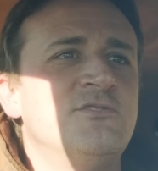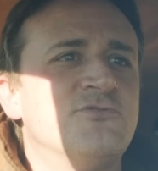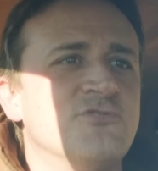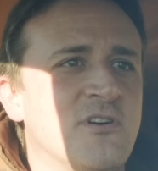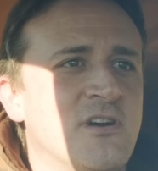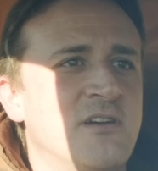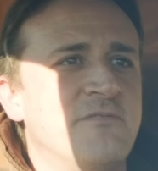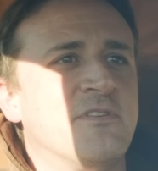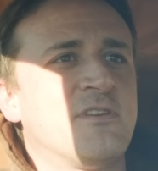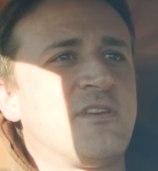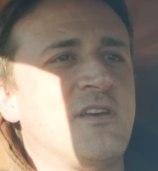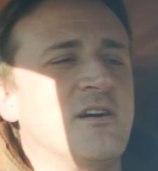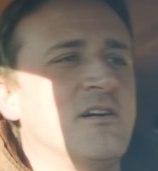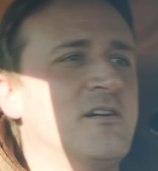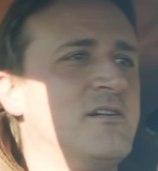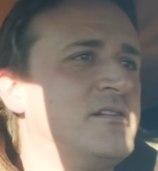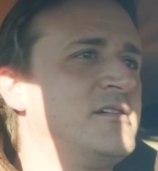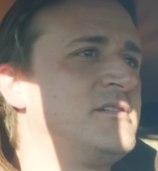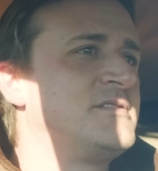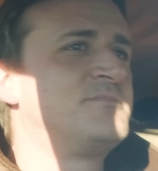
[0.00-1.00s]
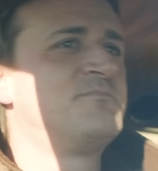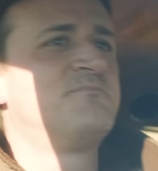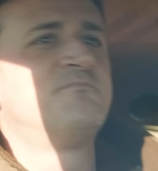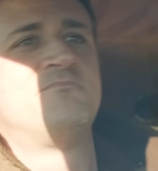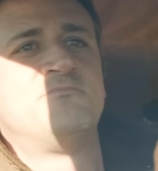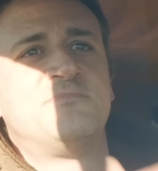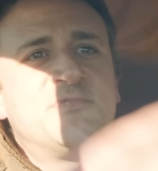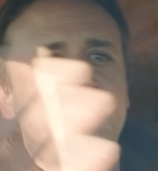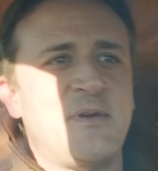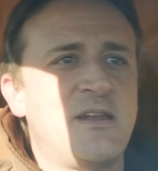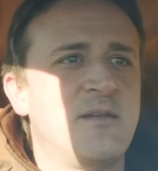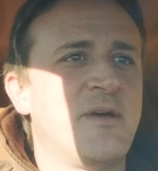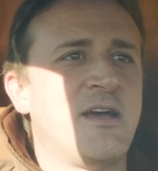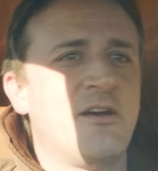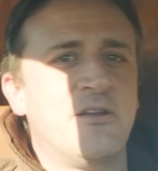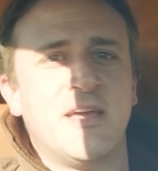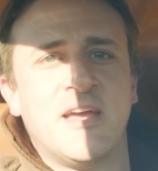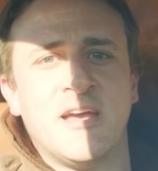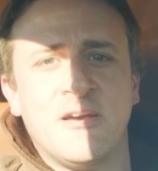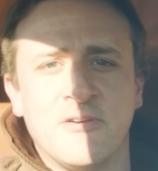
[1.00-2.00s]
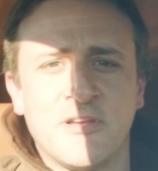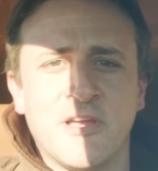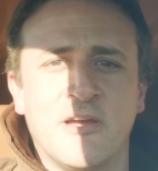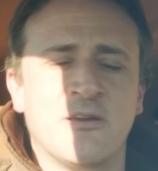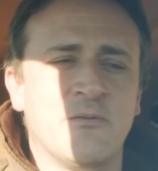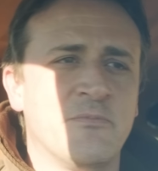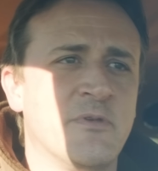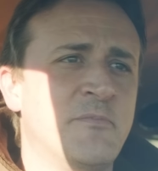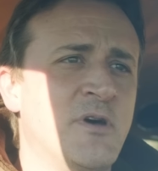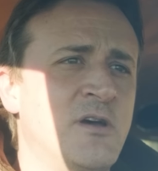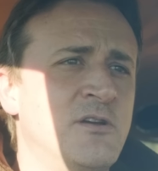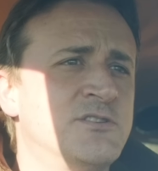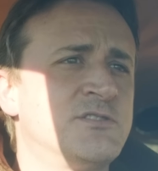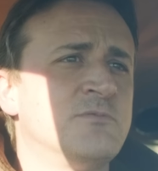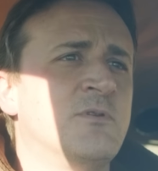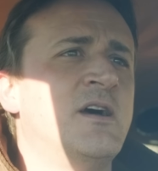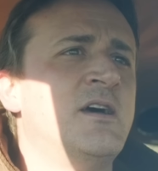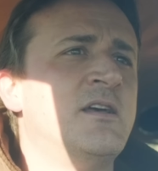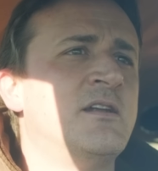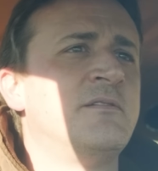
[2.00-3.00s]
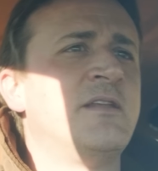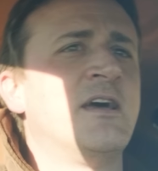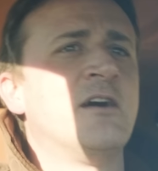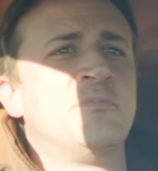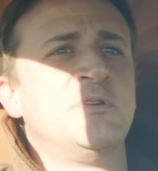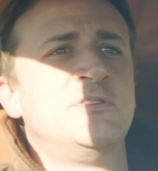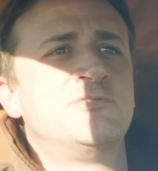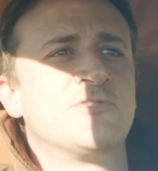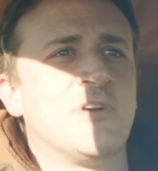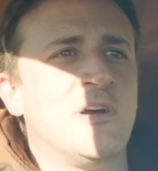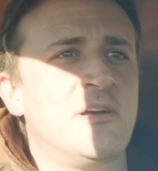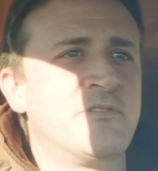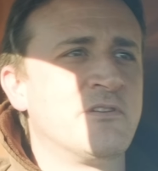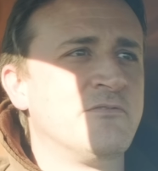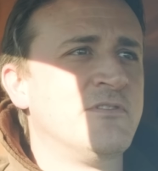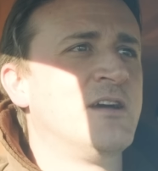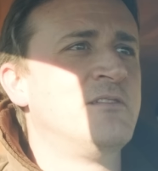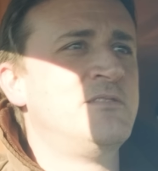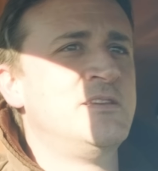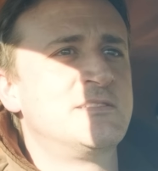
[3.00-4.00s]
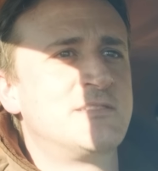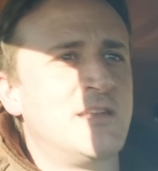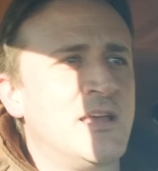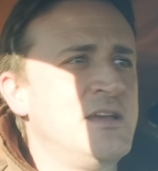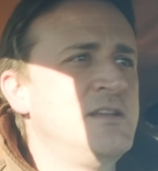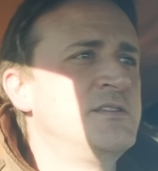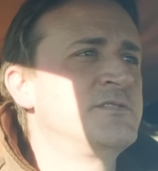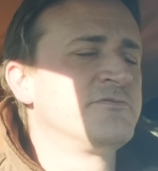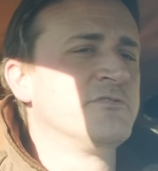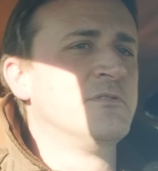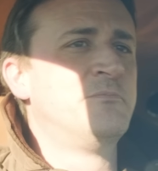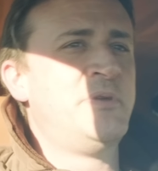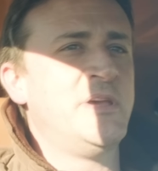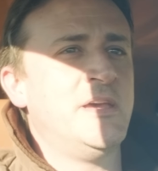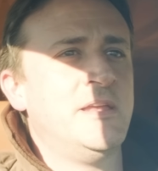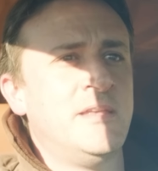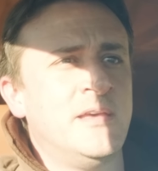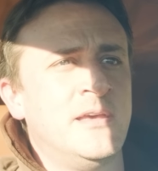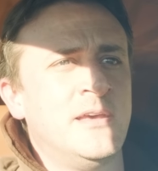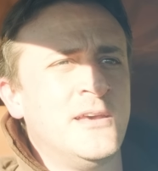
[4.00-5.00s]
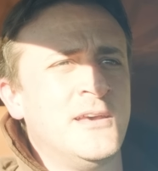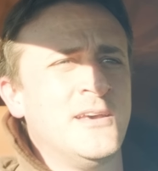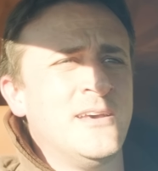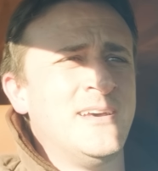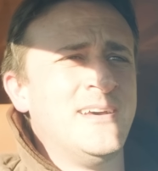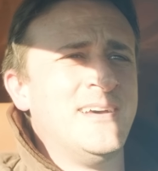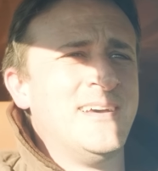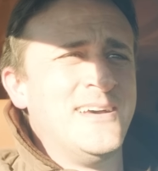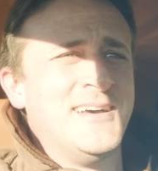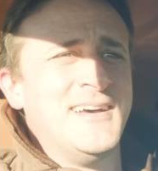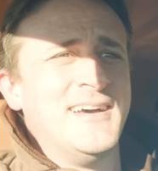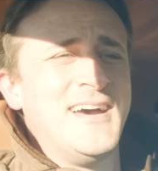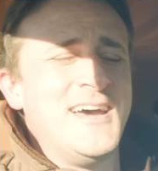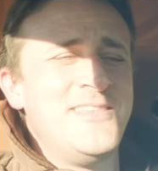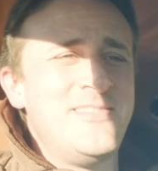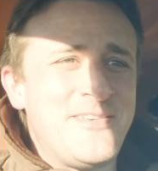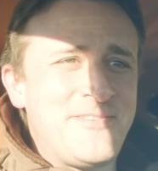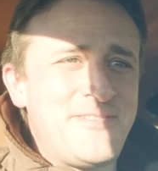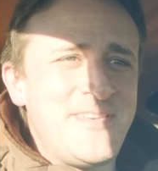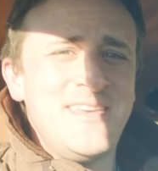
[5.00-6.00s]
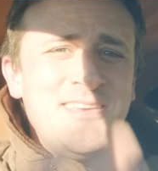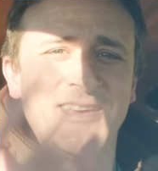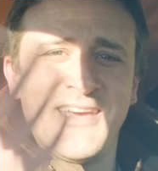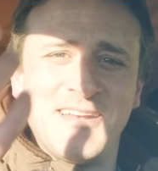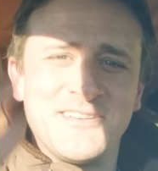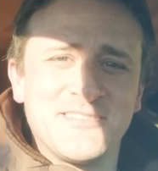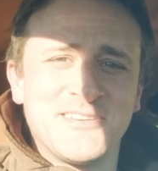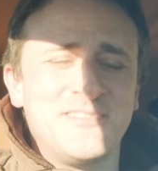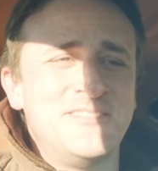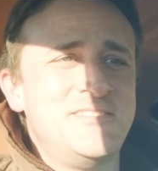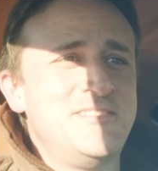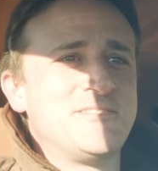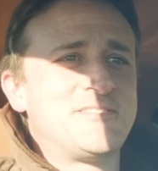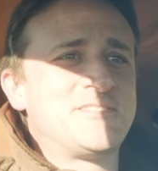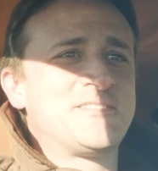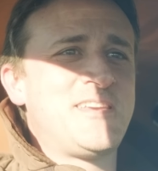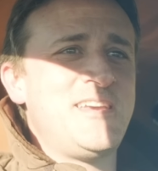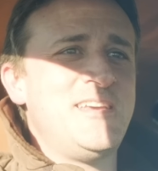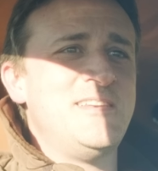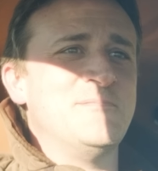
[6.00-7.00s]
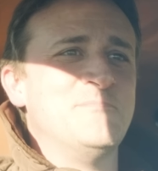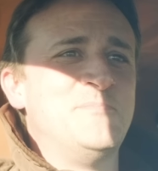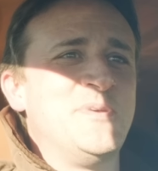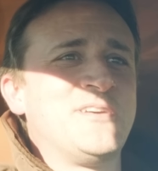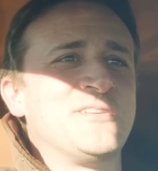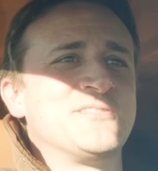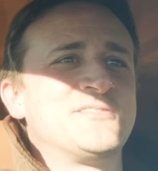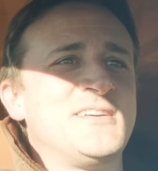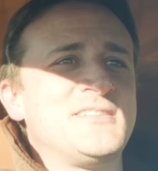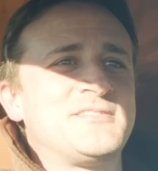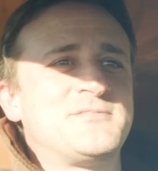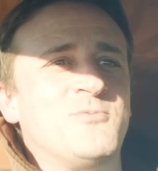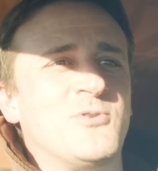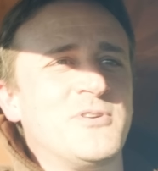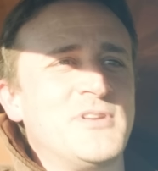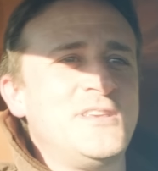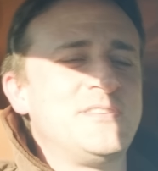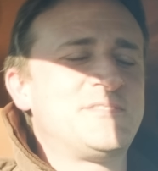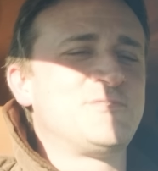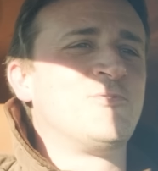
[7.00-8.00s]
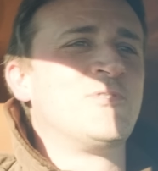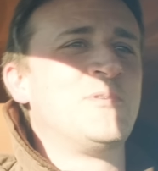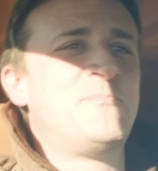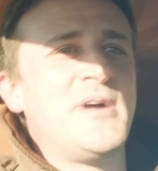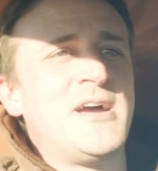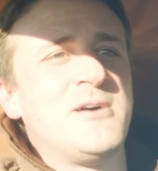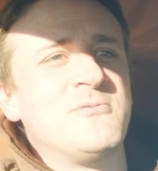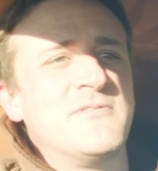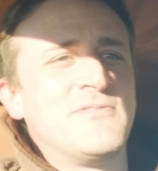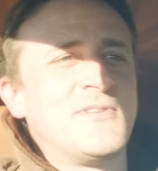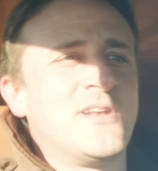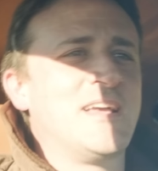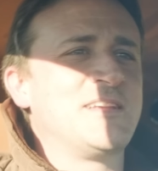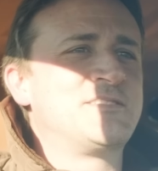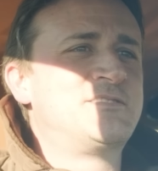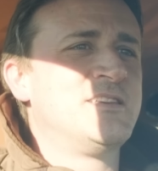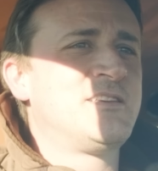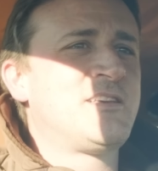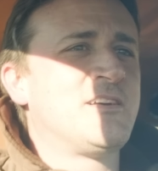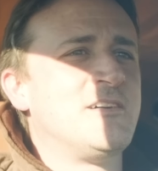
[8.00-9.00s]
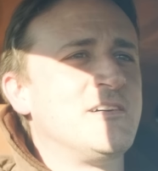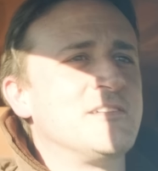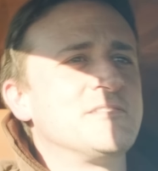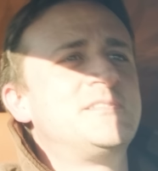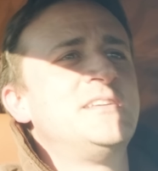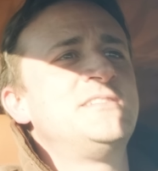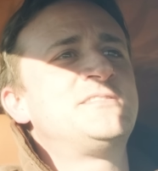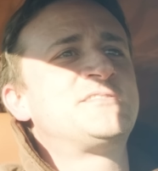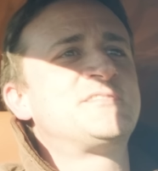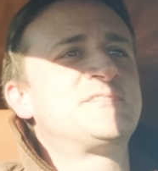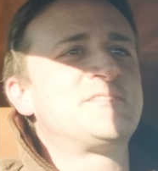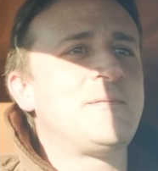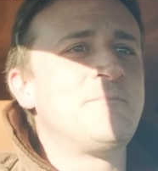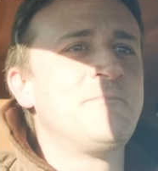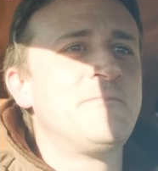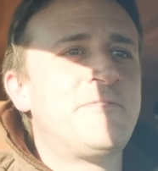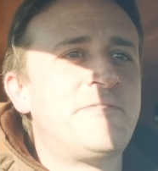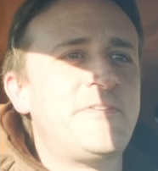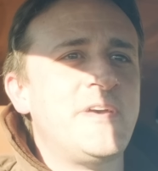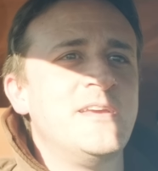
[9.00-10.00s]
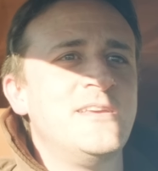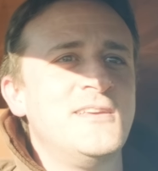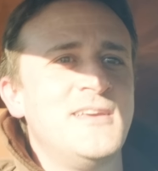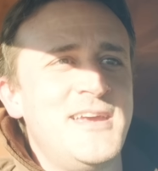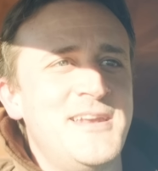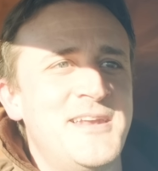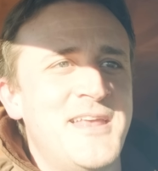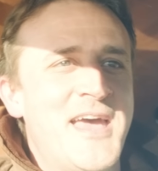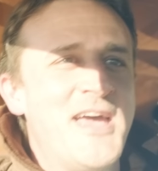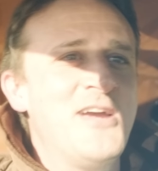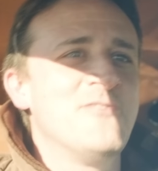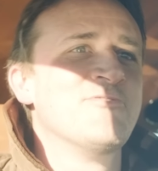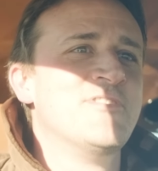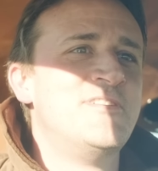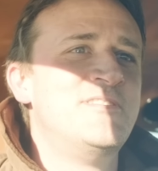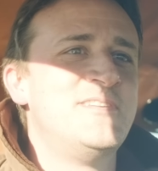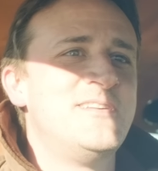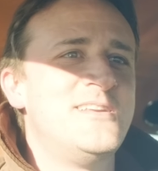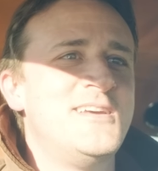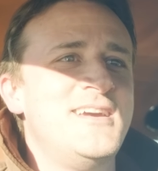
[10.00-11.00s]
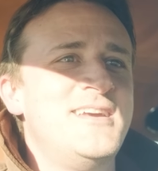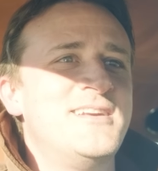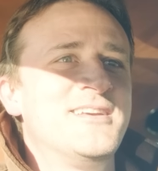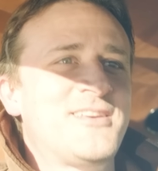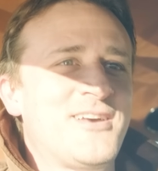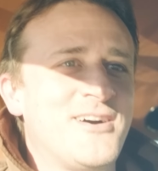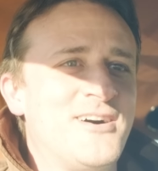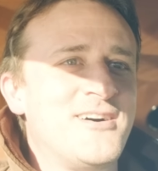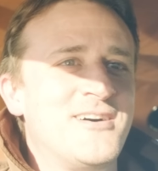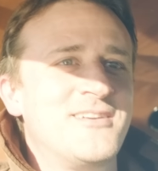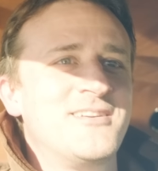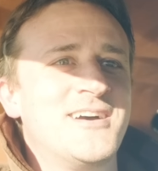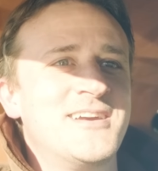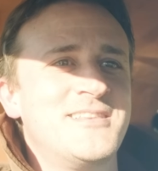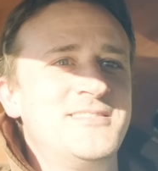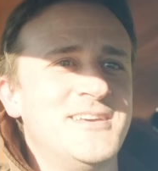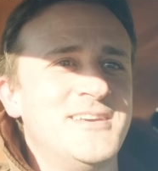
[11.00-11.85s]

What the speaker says: you drive the car, and I spent about an hour going up the motorway, and I've now been driving around these lanes for a bit. And the thing gets under your skin, because that's what it's all about with classic cars. There's something inherent in a car like